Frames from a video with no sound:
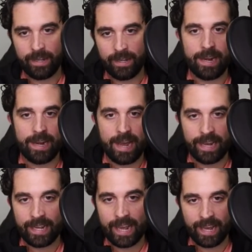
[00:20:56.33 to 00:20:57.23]
Again,
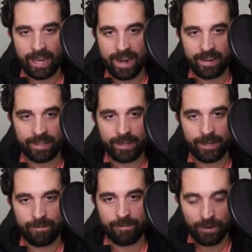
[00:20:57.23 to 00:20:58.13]
I cannot
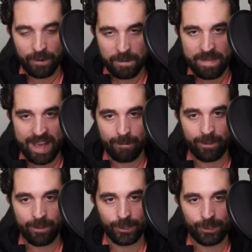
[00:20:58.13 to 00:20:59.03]
confirm that
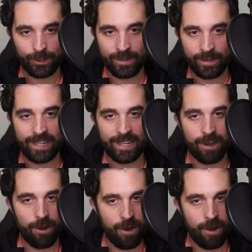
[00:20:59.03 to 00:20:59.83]
with all certainty.